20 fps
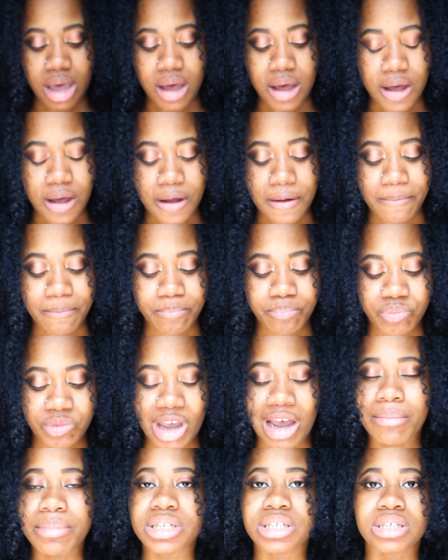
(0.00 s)
um
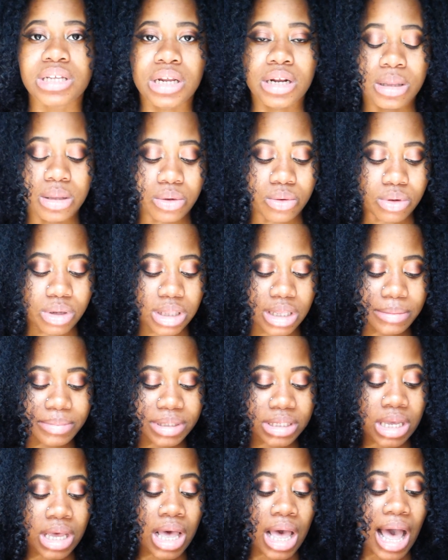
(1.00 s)
diamond studded little clips